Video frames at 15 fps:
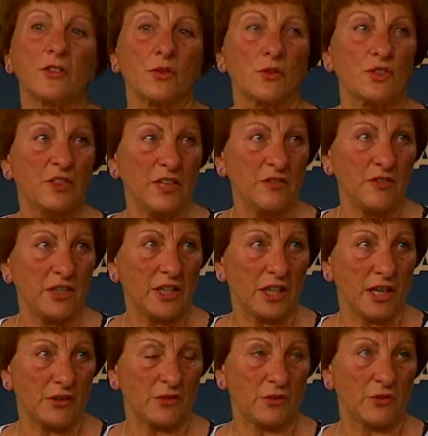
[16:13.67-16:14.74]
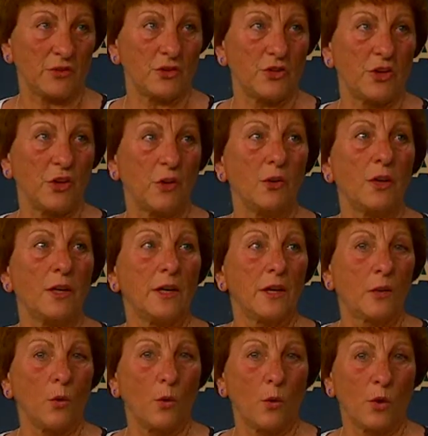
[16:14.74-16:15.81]
So safety hazards,
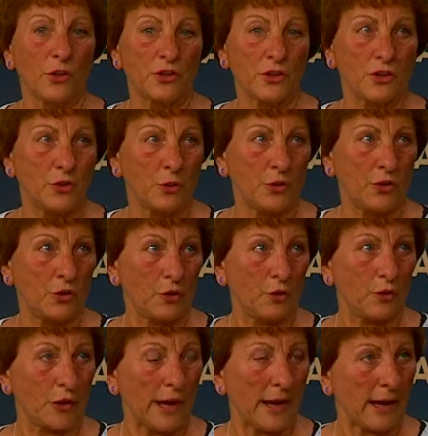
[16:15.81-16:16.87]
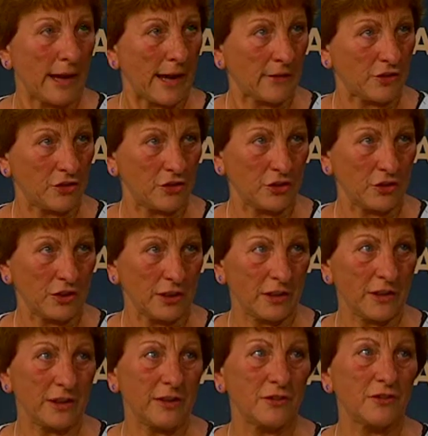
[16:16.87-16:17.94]
what to do with your oxygen
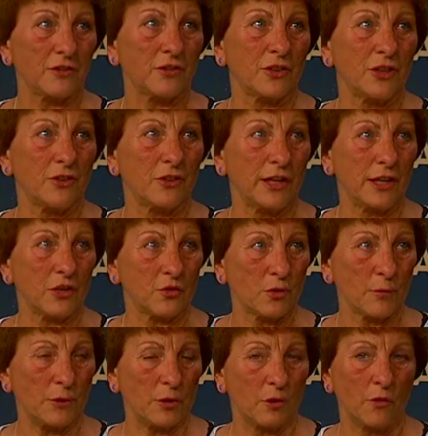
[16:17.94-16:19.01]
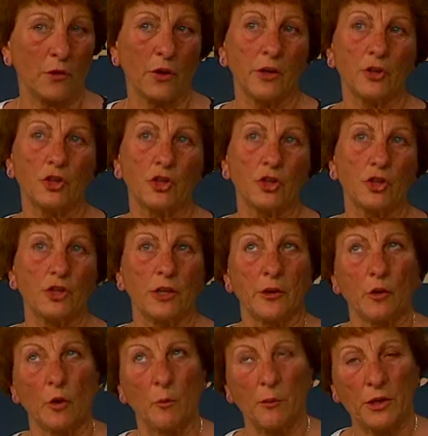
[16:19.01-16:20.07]
line so that you're not tripping over it.
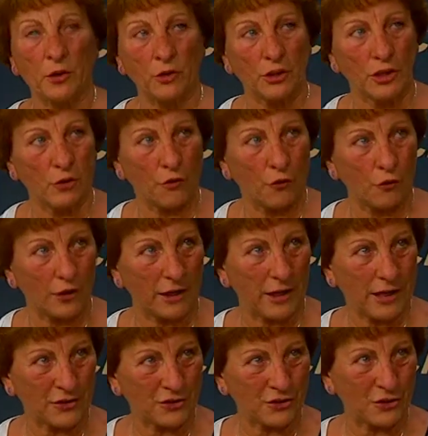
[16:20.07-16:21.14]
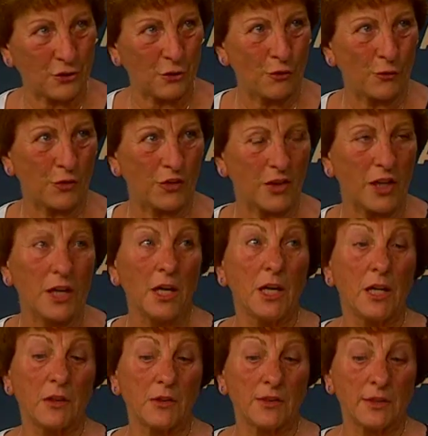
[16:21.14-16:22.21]
Don't be cooking over a gas stove with it.
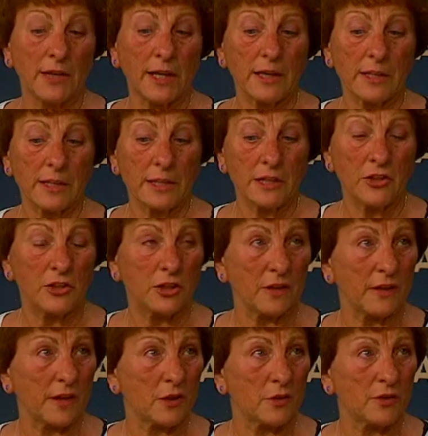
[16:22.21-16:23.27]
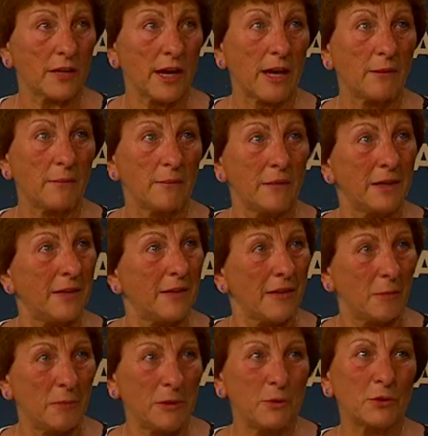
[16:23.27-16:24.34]
There's a lot of teaching that goes on
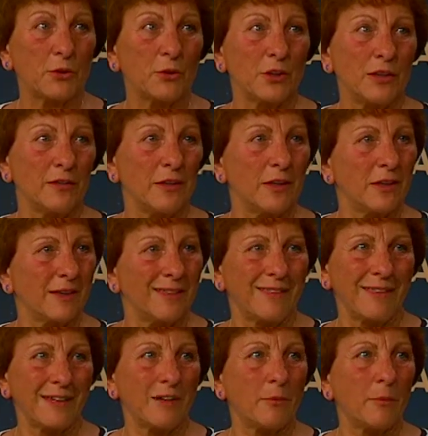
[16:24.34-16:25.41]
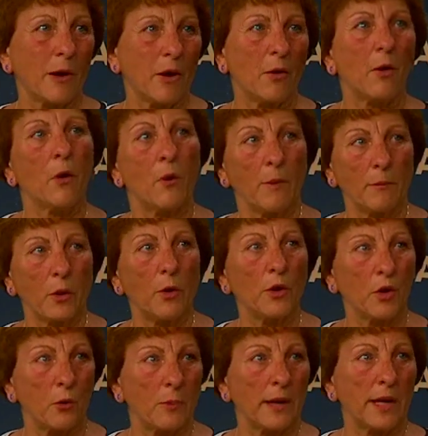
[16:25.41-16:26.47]
that people don't even think about. Oh, I'm going
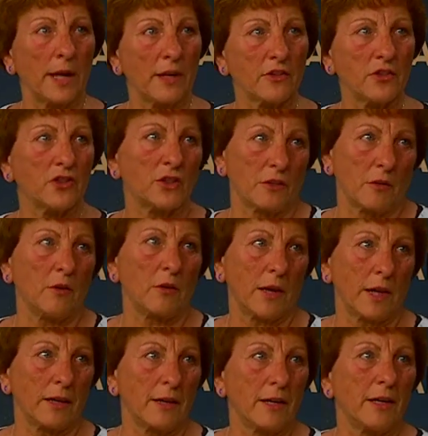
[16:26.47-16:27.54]
home on oxygen. Okay.